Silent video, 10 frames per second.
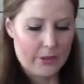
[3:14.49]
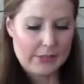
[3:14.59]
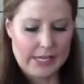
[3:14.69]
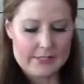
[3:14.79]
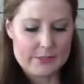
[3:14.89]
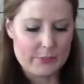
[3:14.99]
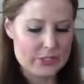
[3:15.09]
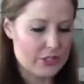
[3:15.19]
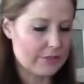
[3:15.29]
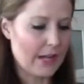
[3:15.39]
okay. So
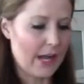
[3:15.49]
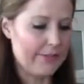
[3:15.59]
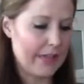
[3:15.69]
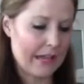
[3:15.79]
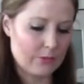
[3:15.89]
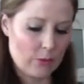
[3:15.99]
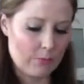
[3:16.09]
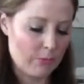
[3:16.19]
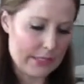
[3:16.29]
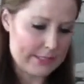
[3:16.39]
once you've gotten that
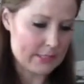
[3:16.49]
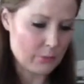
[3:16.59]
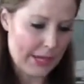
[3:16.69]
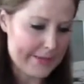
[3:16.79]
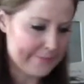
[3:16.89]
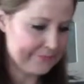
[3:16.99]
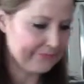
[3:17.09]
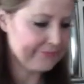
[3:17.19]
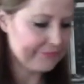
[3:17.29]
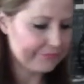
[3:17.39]
all moist and wet,
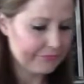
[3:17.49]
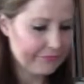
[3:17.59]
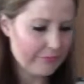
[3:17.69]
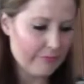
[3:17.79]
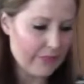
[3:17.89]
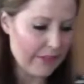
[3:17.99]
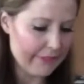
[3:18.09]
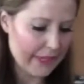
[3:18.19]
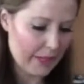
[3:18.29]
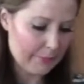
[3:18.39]

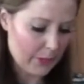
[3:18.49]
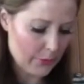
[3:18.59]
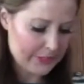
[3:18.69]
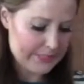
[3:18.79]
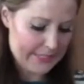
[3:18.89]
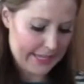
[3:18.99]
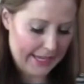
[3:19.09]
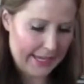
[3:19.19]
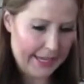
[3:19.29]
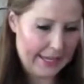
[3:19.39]
then I'm going to
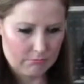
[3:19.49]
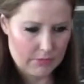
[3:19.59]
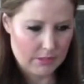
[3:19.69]
add